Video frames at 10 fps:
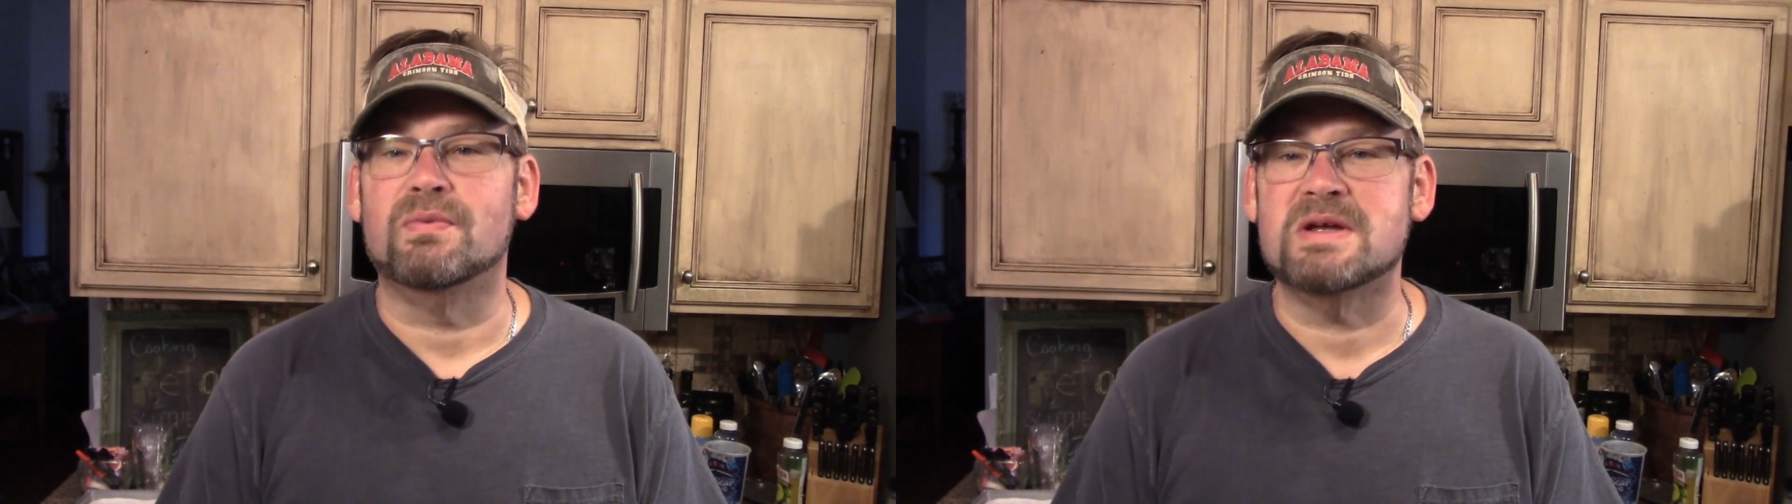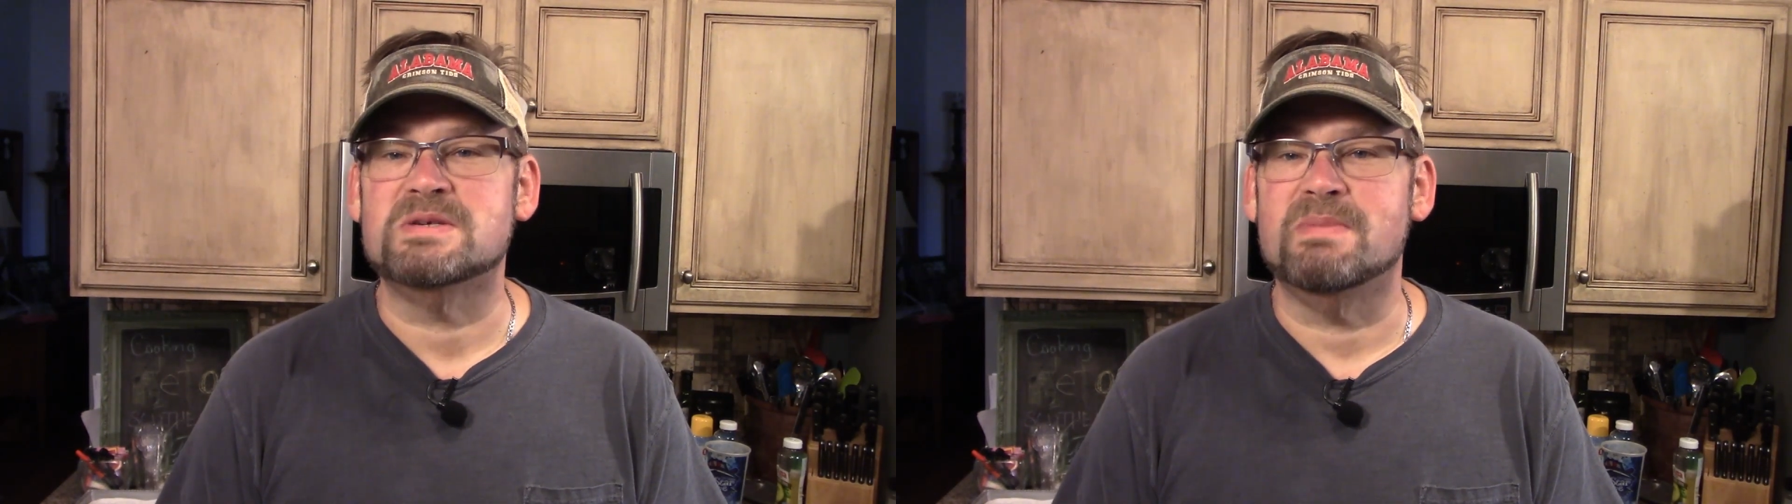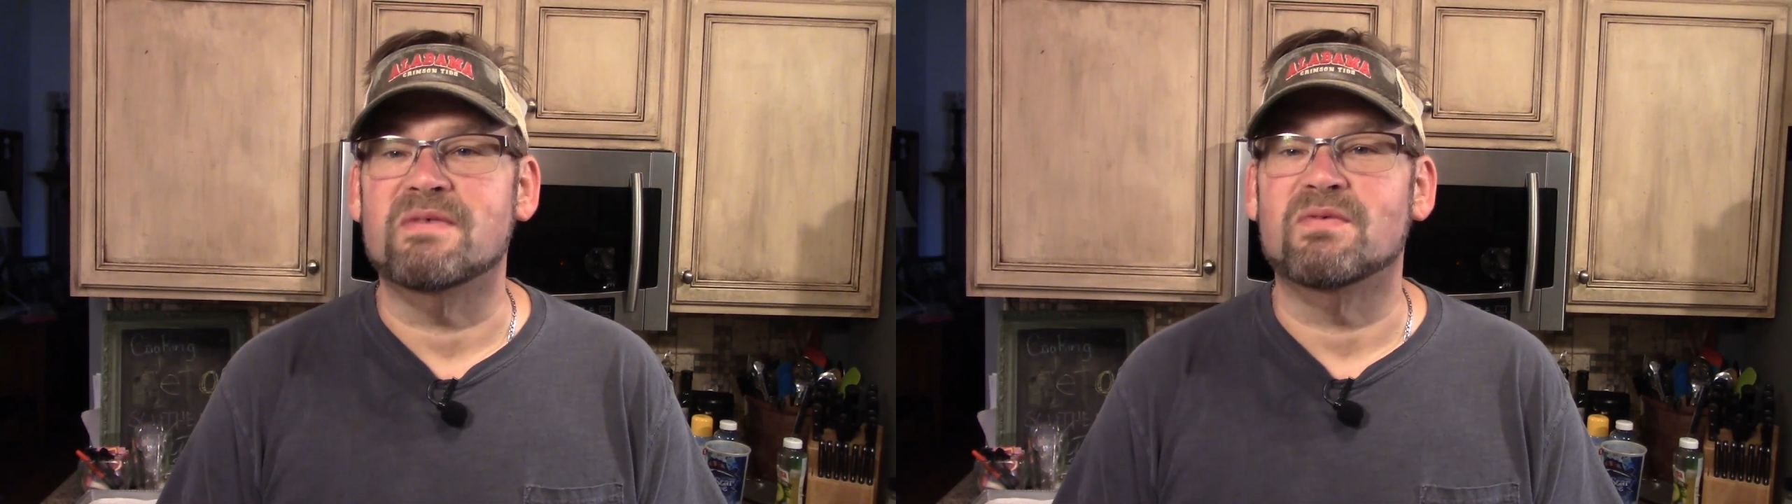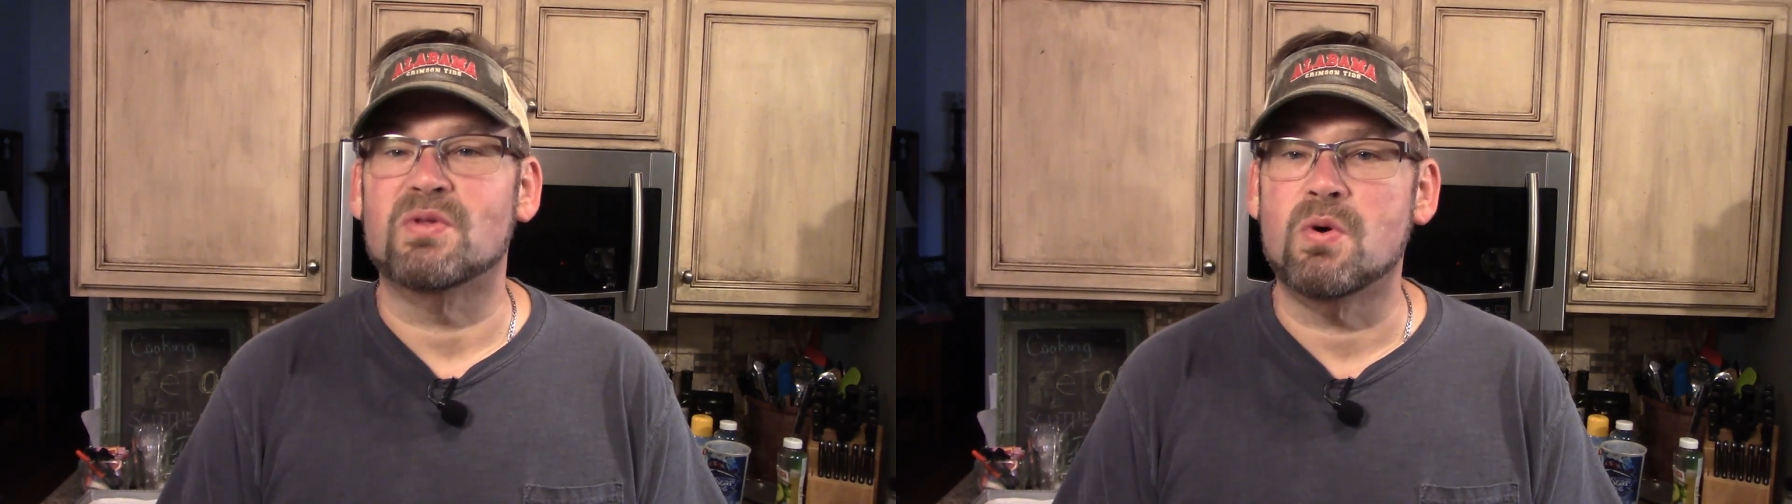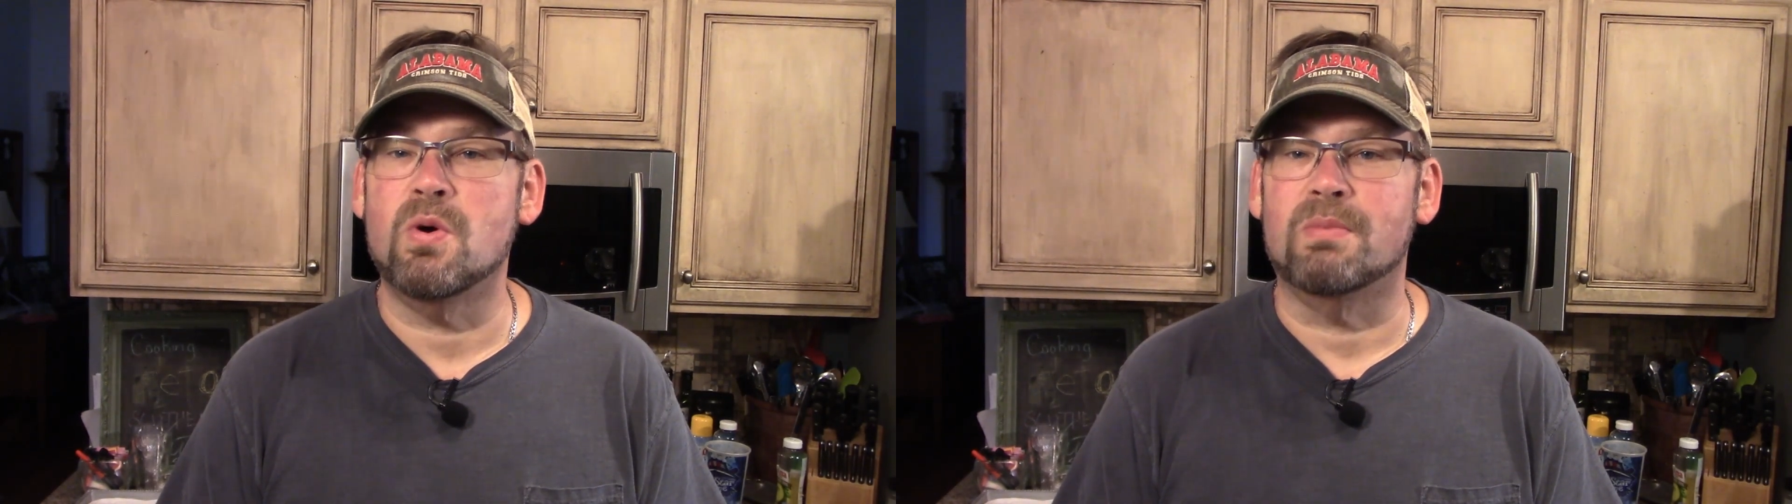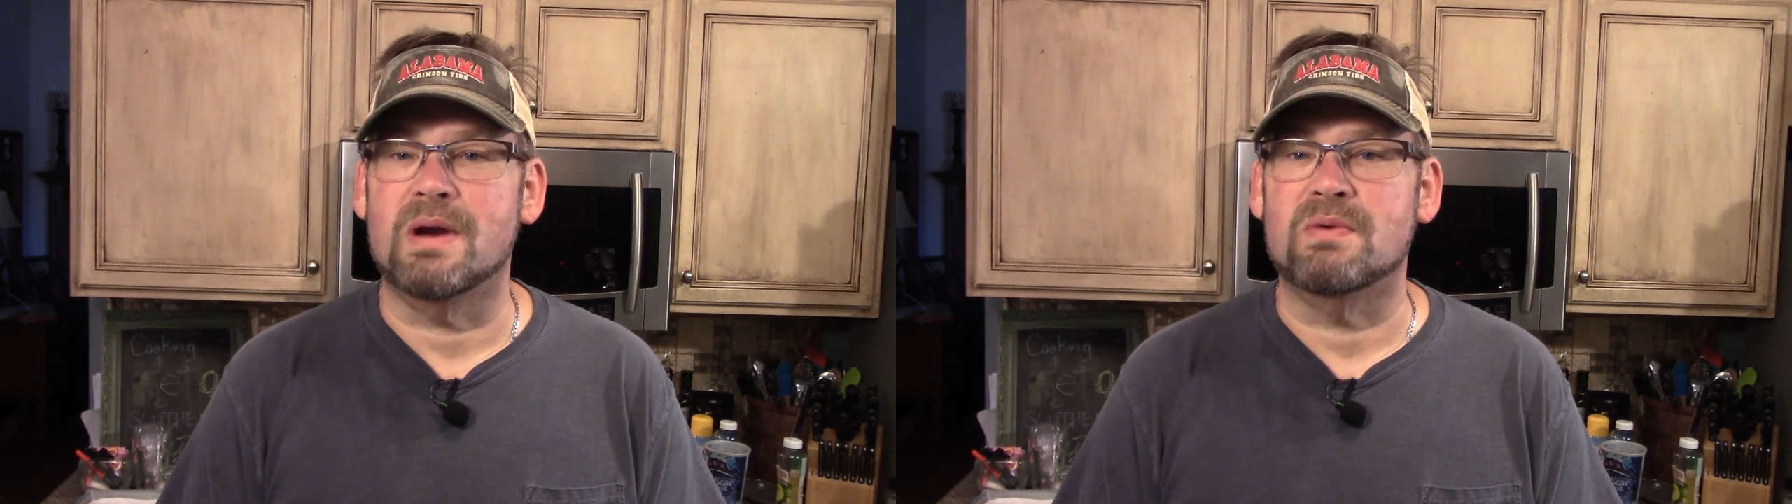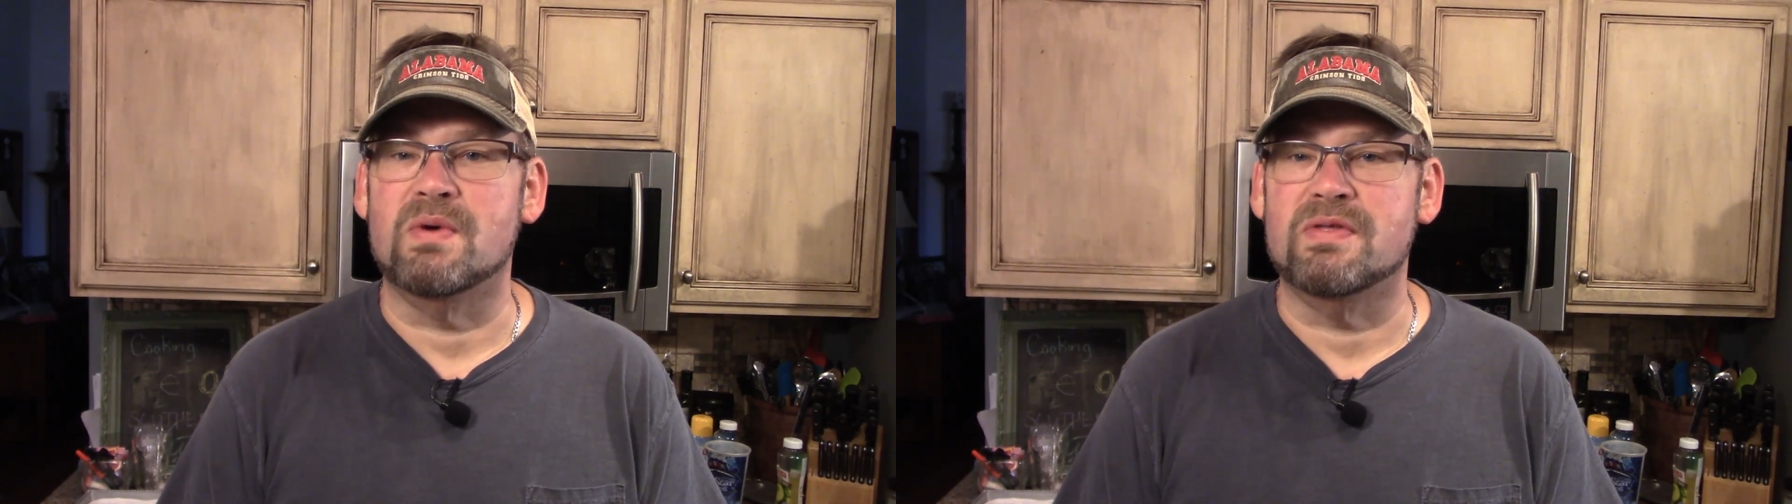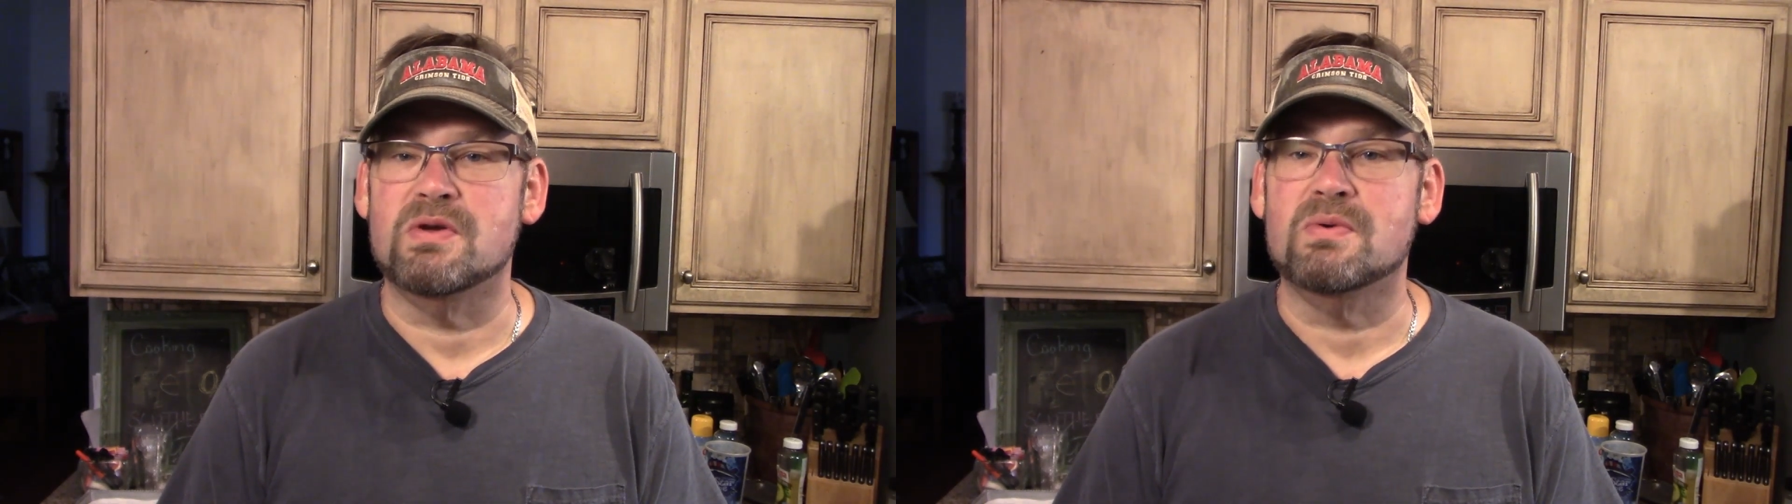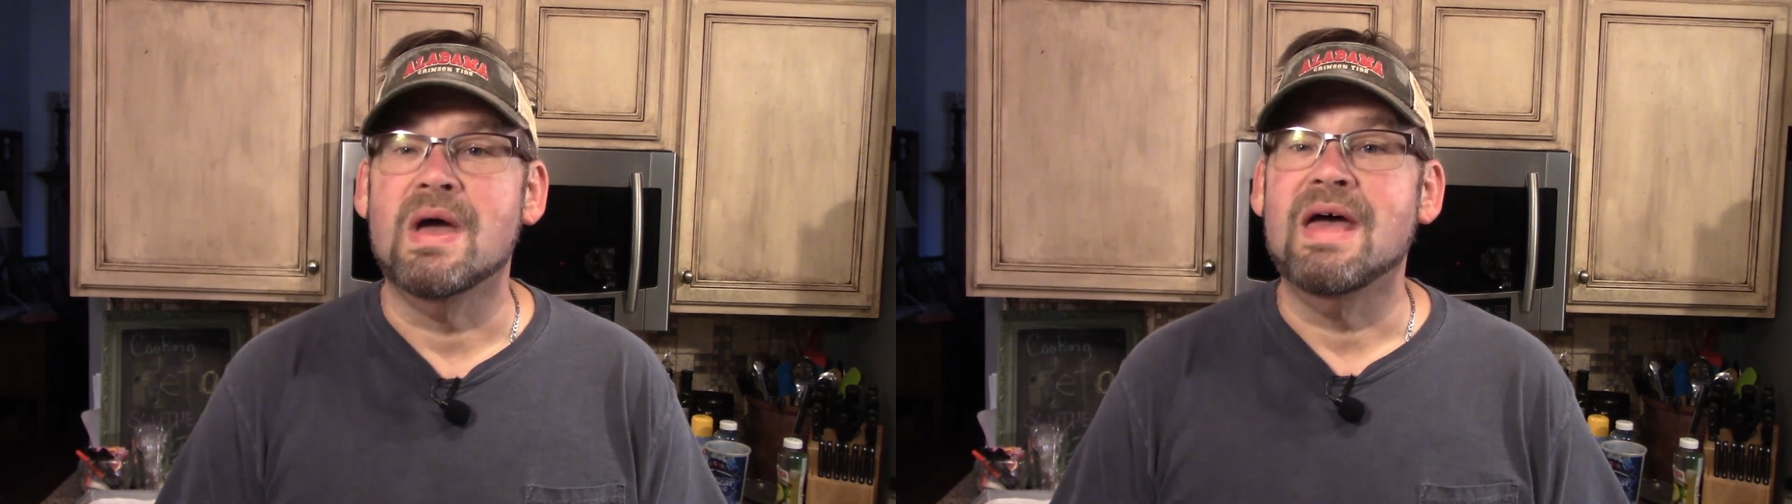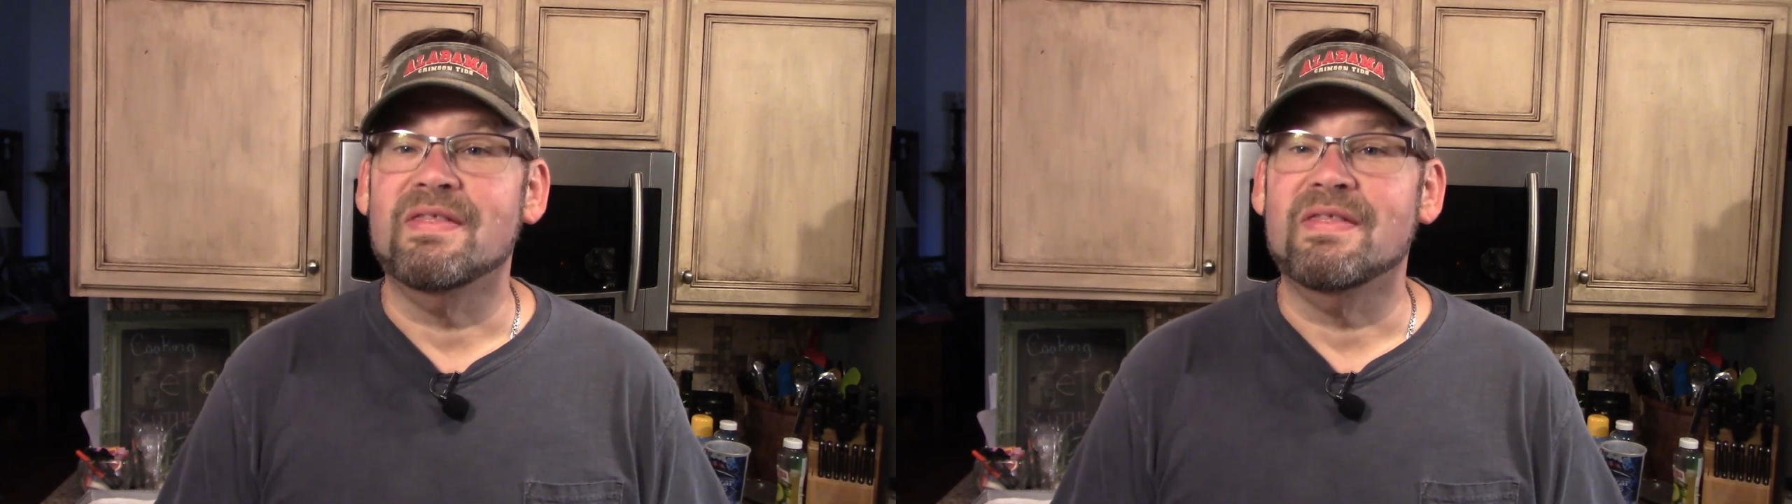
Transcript: recipe for the cornbread with you.